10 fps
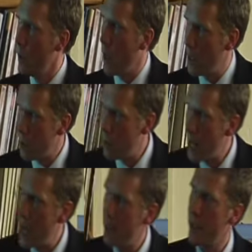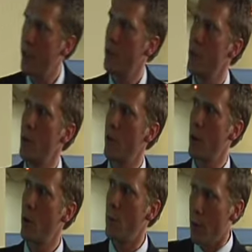A little Latin here,
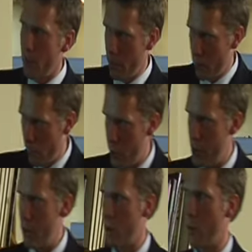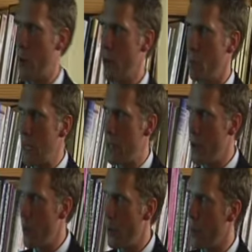neuro, which is, of course, means
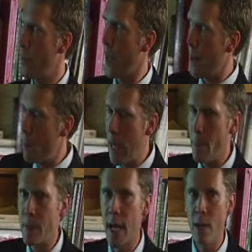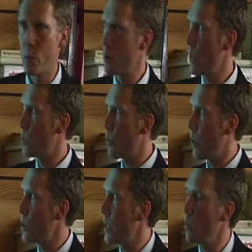nerve, and peptide, which means
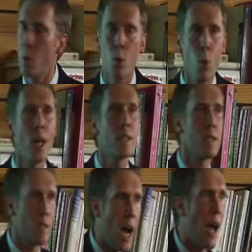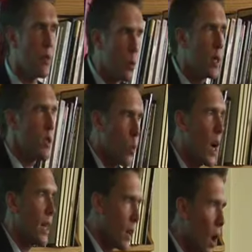protein, were once thought, the reason why
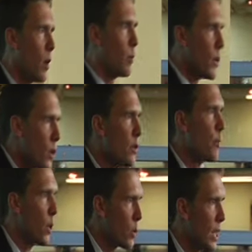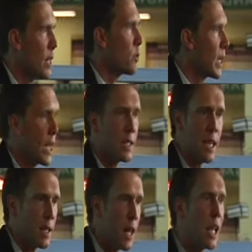they call them nerve protein is because they
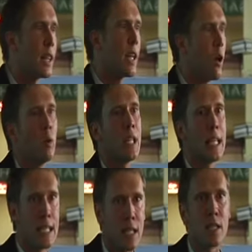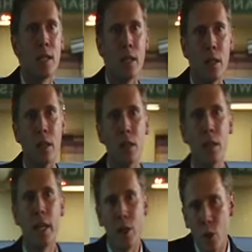thought they only existed
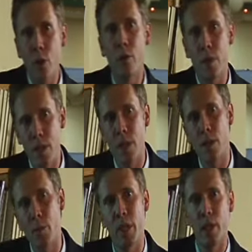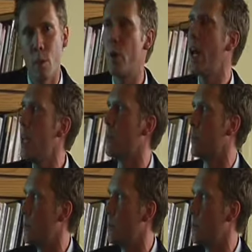in the nervous system and in the brain.